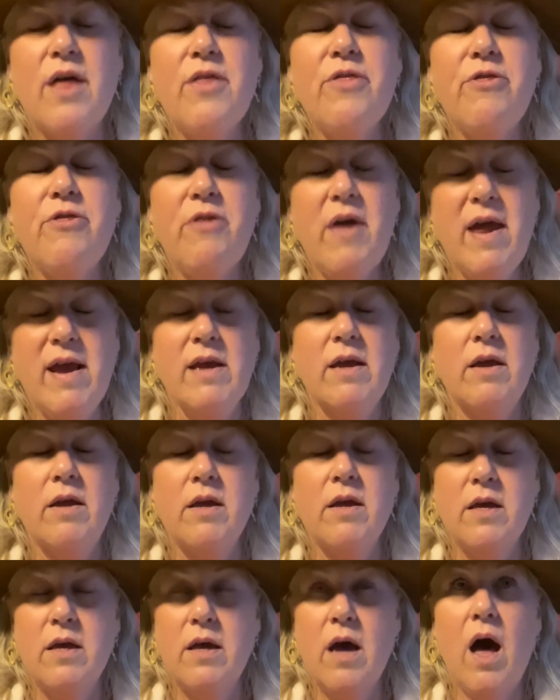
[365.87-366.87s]
Thank
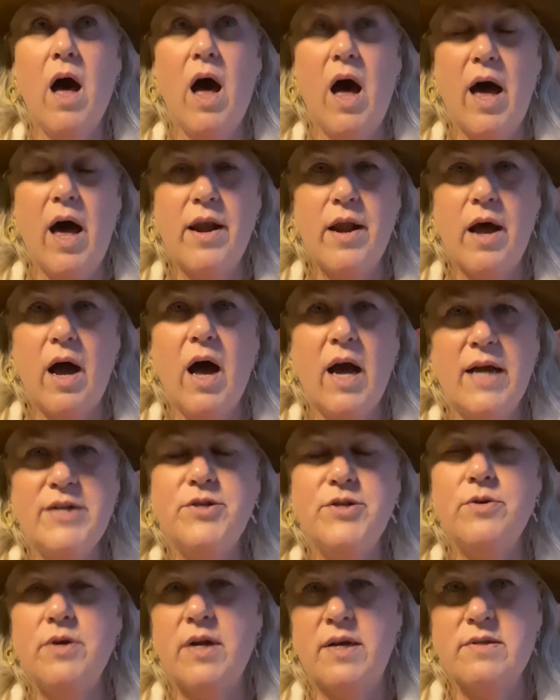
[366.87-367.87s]
God I
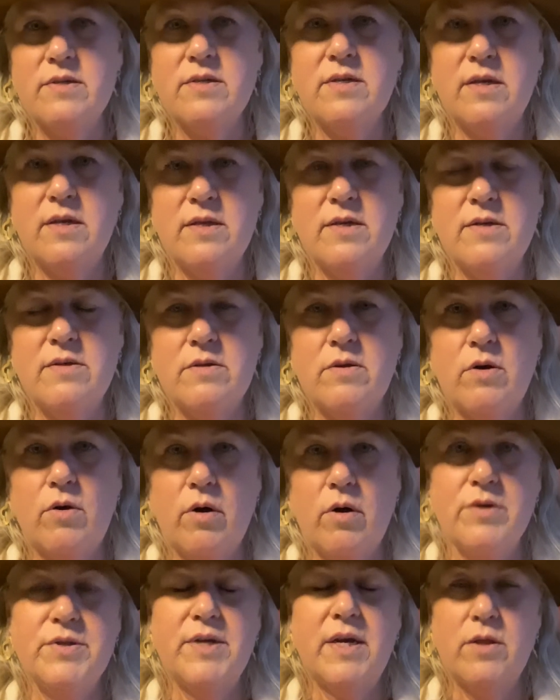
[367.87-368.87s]
do not see this
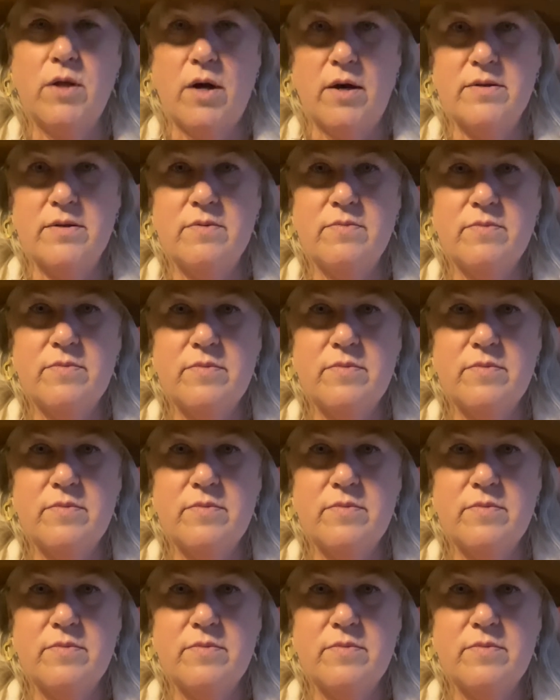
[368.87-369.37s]
all day long